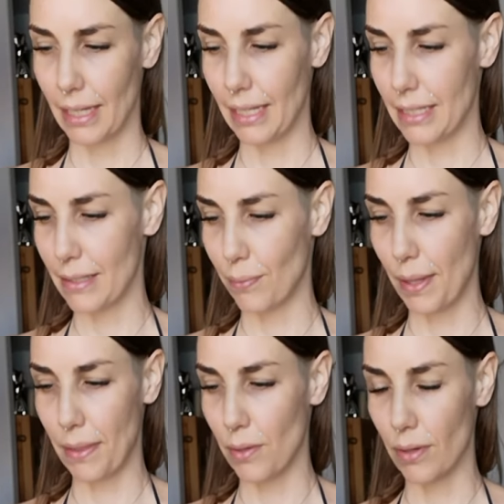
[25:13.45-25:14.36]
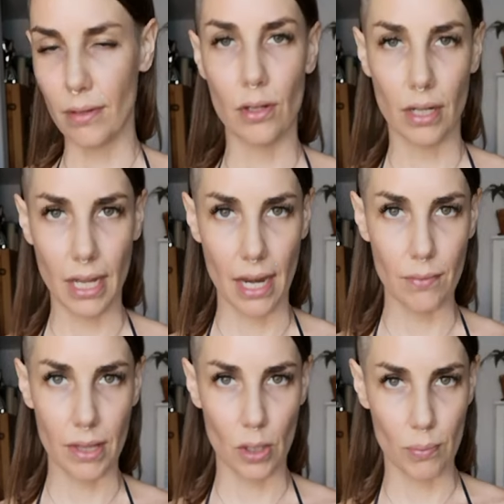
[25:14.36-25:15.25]
it's with your, your again
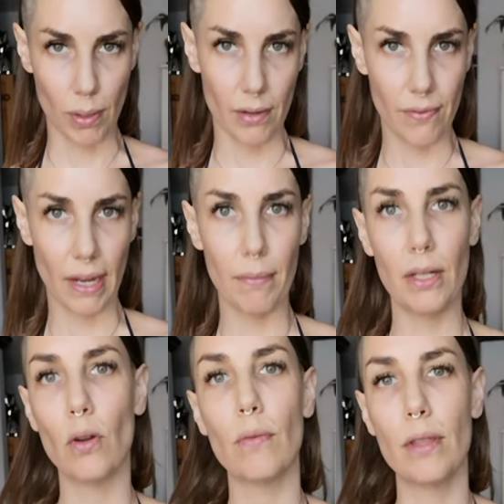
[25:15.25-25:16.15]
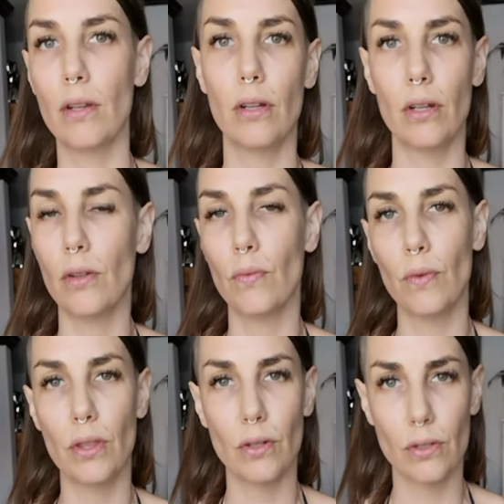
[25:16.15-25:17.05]
with your blood family or with your
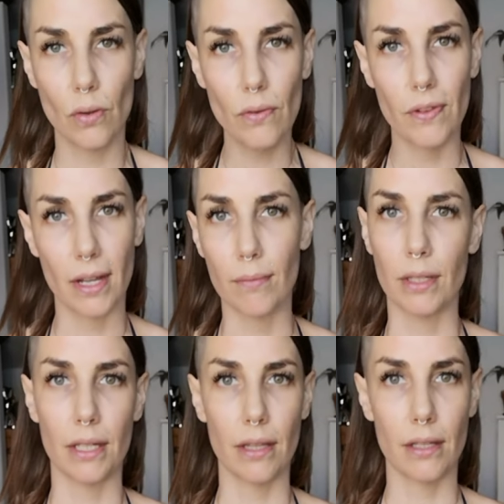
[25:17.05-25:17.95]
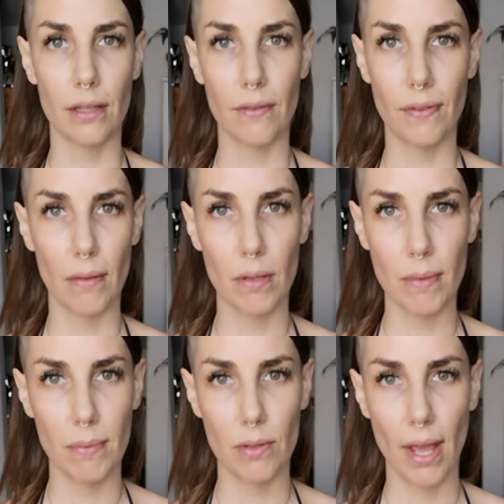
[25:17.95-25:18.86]
with your soul family, the the family
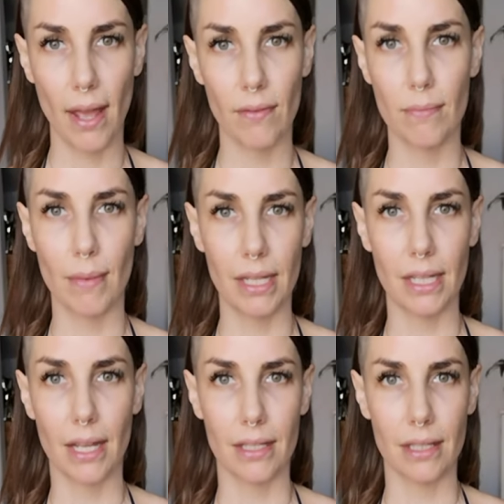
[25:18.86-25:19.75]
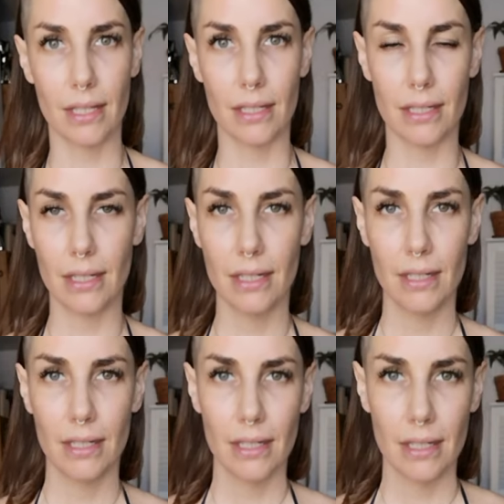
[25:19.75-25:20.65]
maybe you haven't met yet that
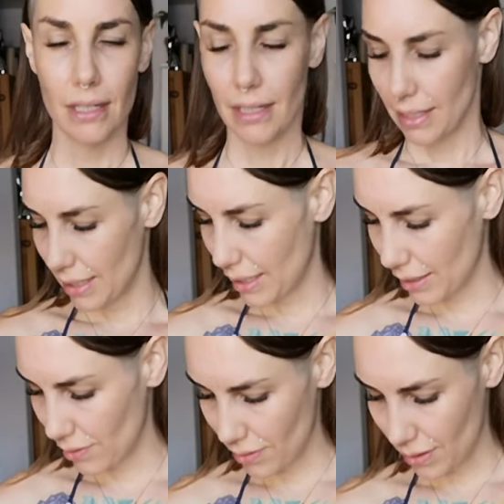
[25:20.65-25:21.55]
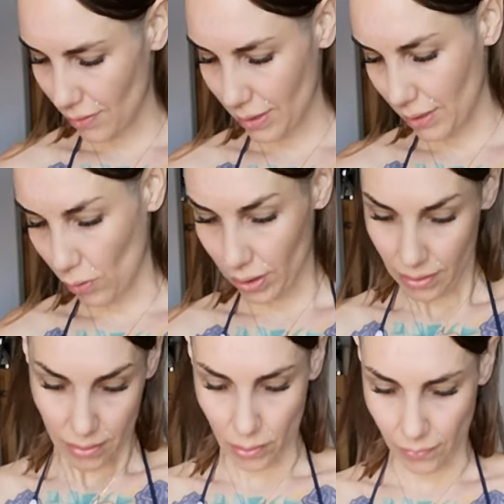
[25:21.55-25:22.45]
that you or, or
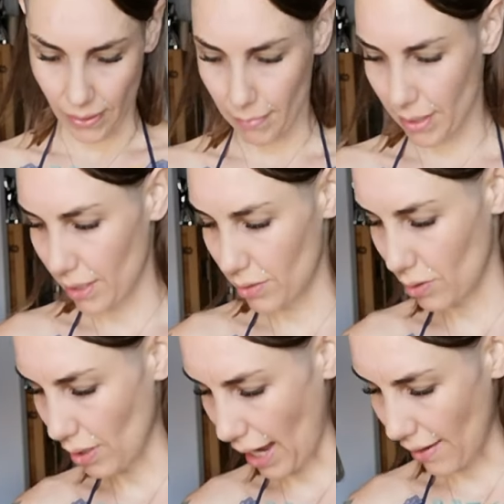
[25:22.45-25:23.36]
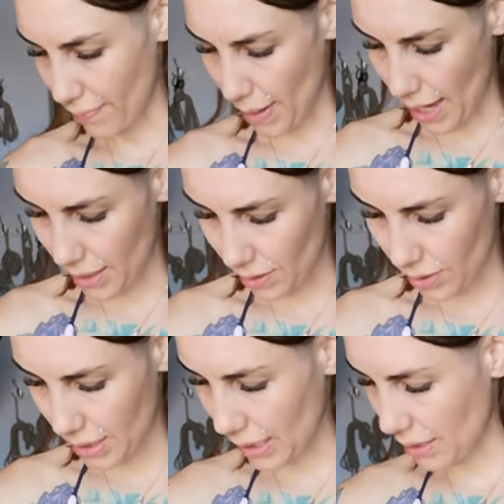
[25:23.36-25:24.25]
soul family that you do have met you
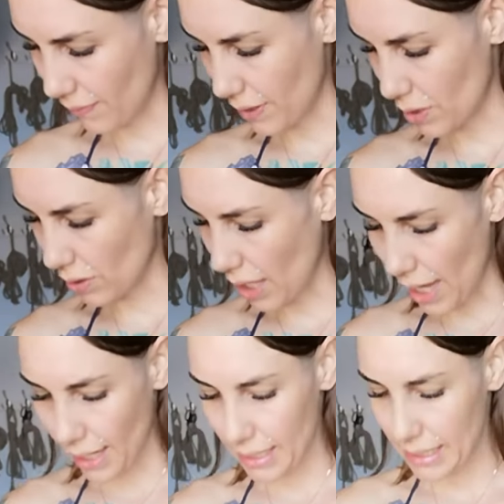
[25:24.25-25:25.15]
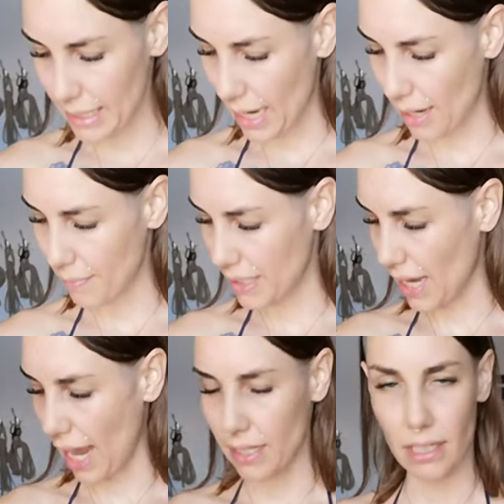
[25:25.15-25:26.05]
just need to visualize um, it's
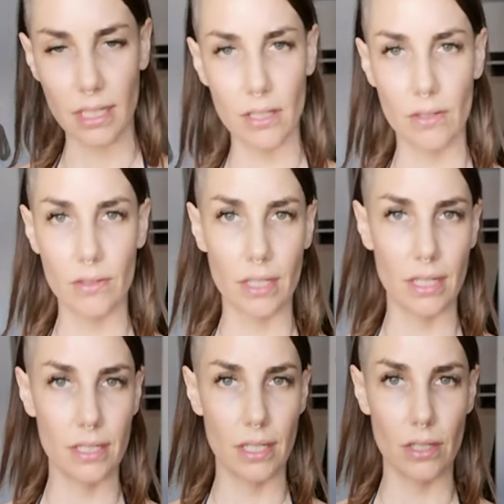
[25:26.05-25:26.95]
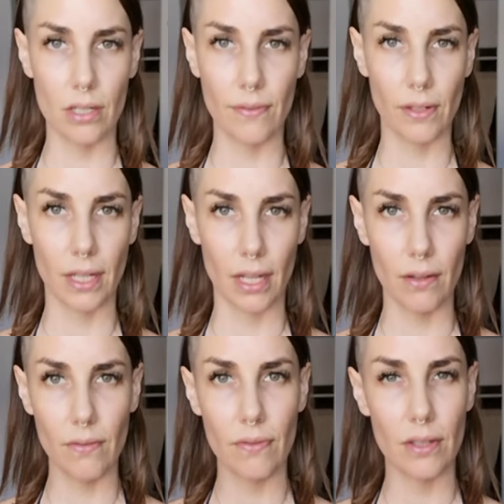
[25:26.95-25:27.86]
asking you to continue to
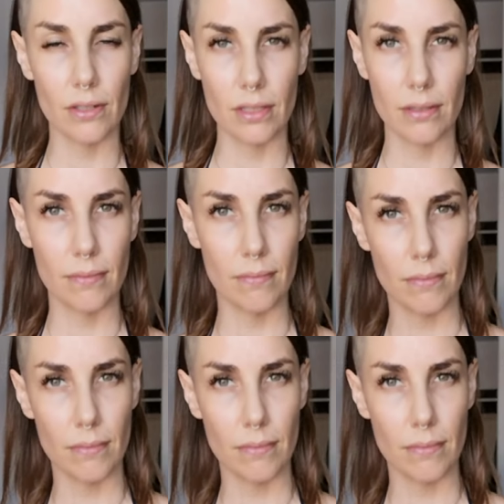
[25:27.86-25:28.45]
forgive there's